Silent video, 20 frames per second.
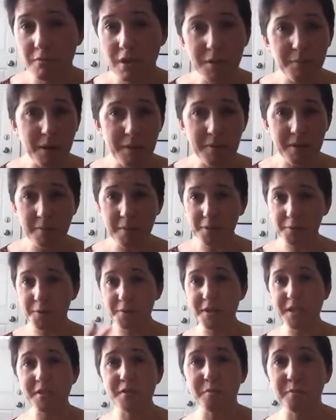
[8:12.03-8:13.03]
it might be able
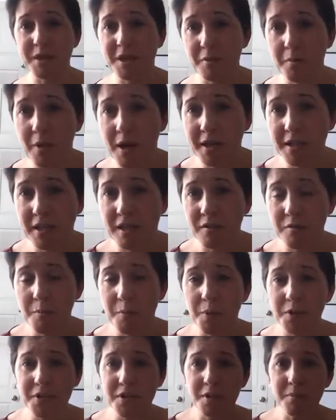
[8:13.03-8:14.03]
to disappear right now,
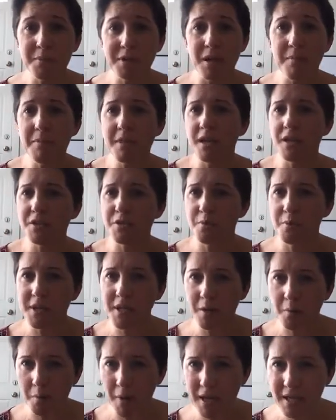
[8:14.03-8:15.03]
but sometimes they are so
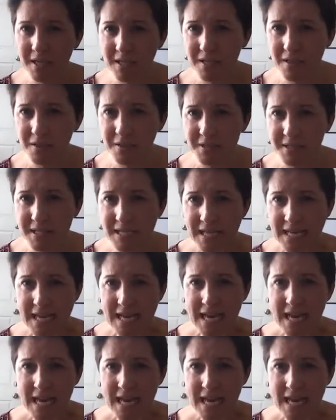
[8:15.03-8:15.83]
ingrained in us